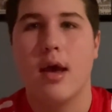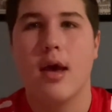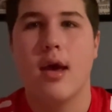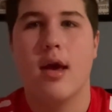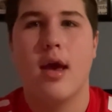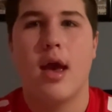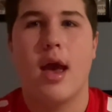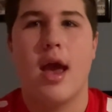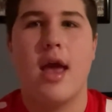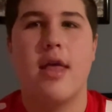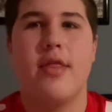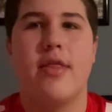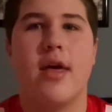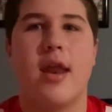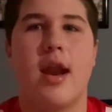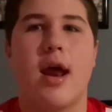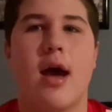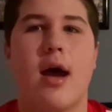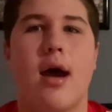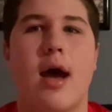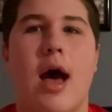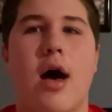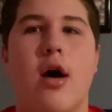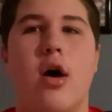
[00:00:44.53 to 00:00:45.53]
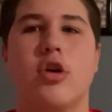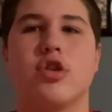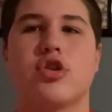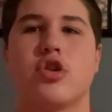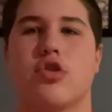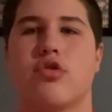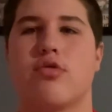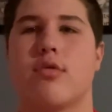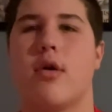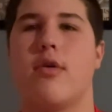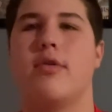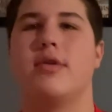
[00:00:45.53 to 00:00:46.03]
and then I'll also
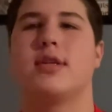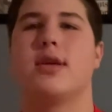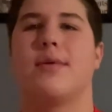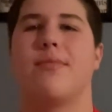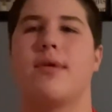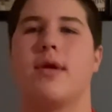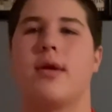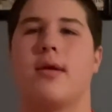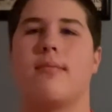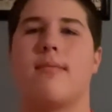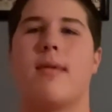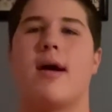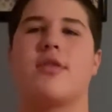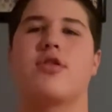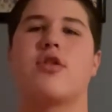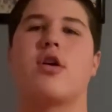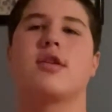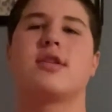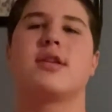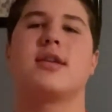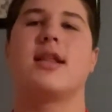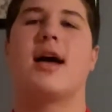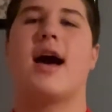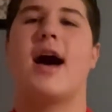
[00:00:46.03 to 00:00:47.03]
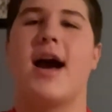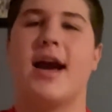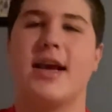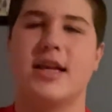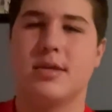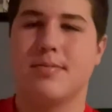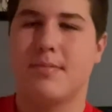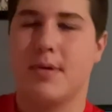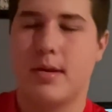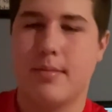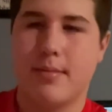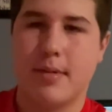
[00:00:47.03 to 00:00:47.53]
throw in my thoughts on the
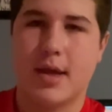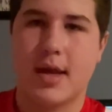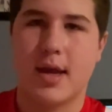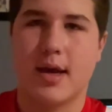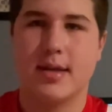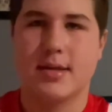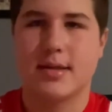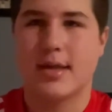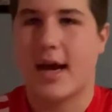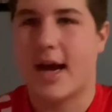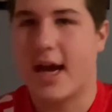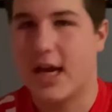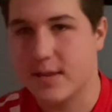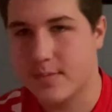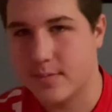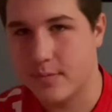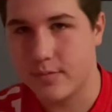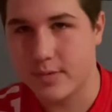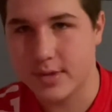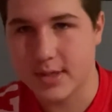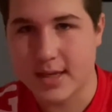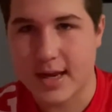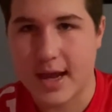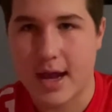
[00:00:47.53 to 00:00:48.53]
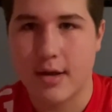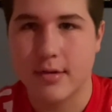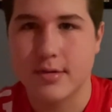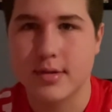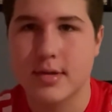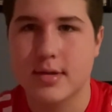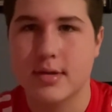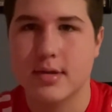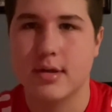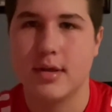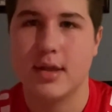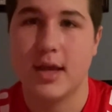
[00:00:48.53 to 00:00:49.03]
Heisman because the Heisman was
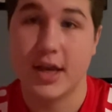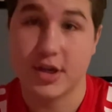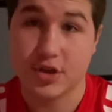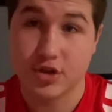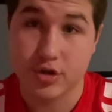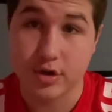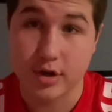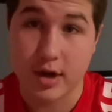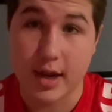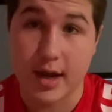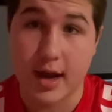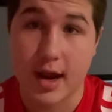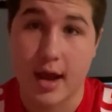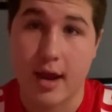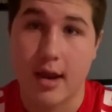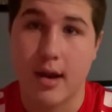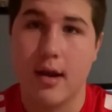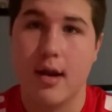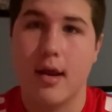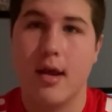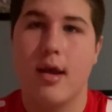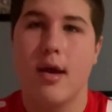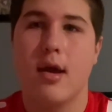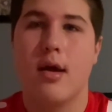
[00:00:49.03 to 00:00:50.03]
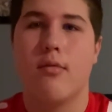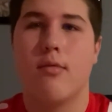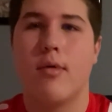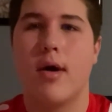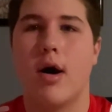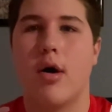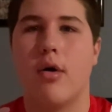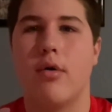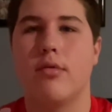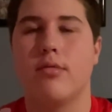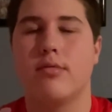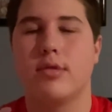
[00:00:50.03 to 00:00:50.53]
announced yesterday night.
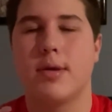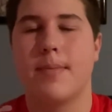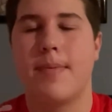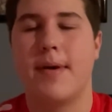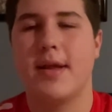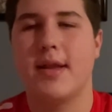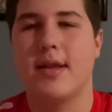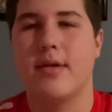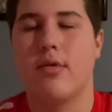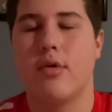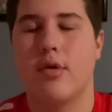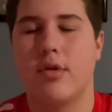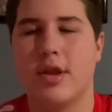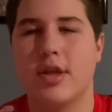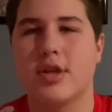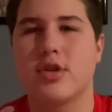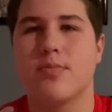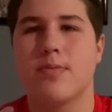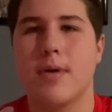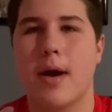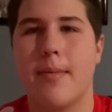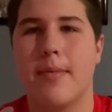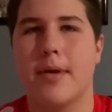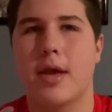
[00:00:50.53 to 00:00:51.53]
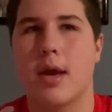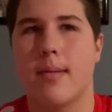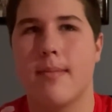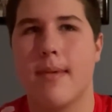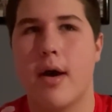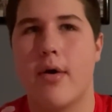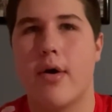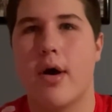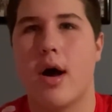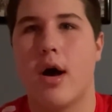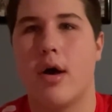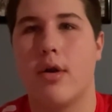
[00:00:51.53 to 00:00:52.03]
Well, this will probably come
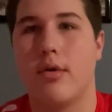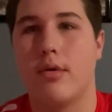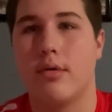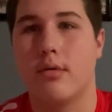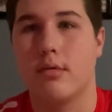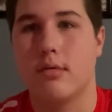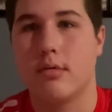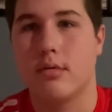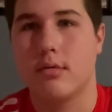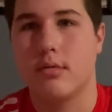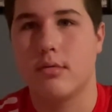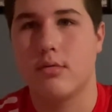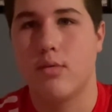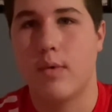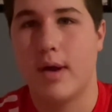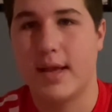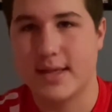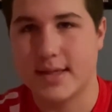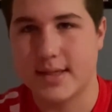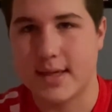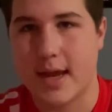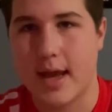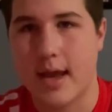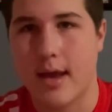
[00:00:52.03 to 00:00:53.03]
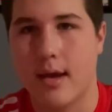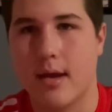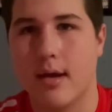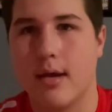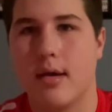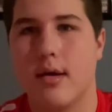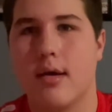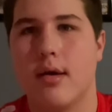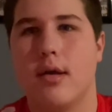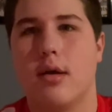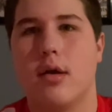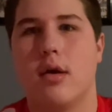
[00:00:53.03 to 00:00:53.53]
out on Wednesday.
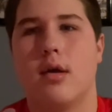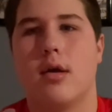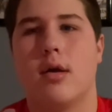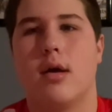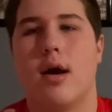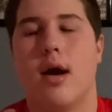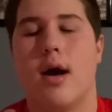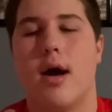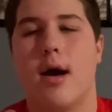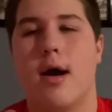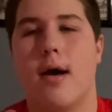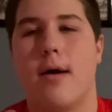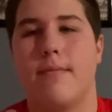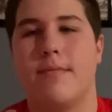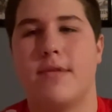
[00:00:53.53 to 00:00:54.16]
It'll